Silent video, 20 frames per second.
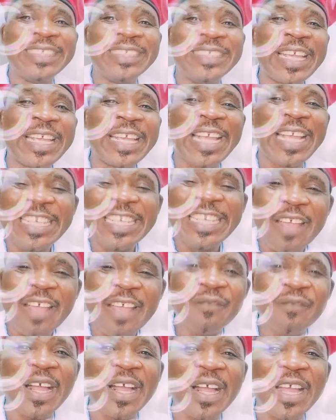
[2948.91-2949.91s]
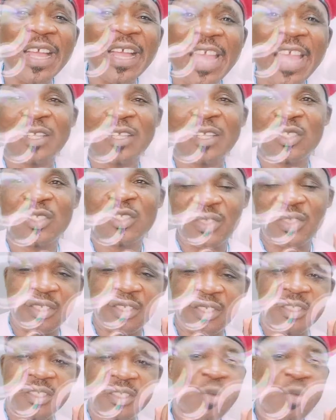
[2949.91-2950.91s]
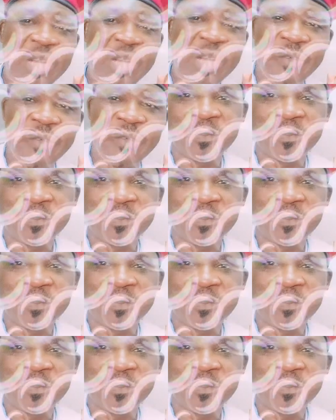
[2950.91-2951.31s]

they can never ever succeed. They will never.